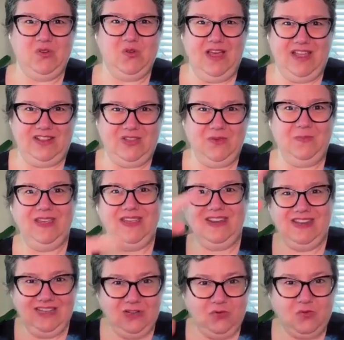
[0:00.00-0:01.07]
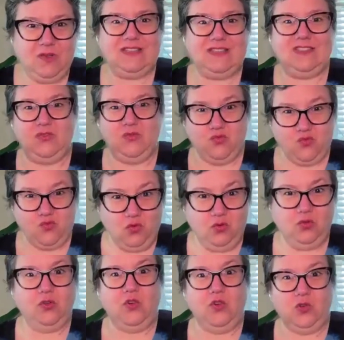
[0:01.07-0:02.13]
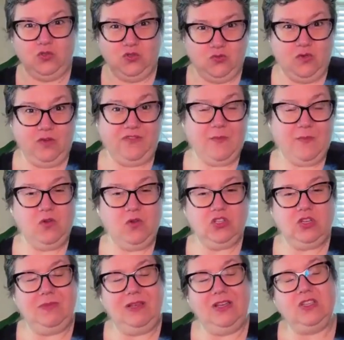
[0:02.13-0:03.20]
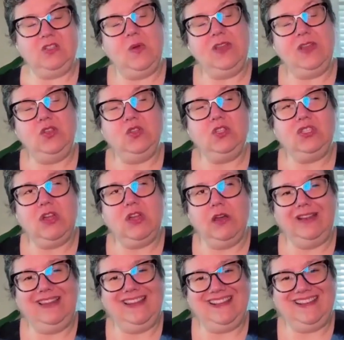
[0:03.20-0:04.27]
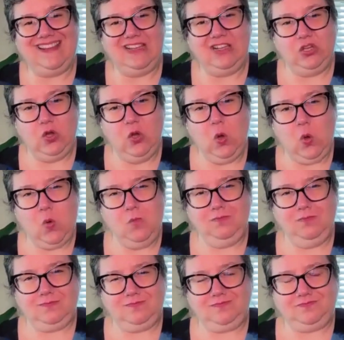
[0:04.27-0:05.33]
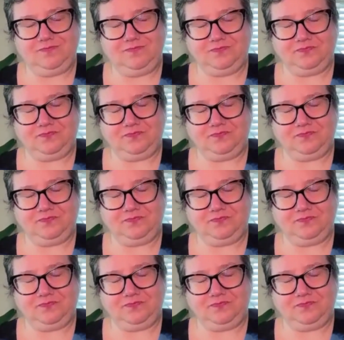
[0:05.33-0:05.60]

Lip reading: So at the beginning, it was the roller coaster of emotion because when you start letting go,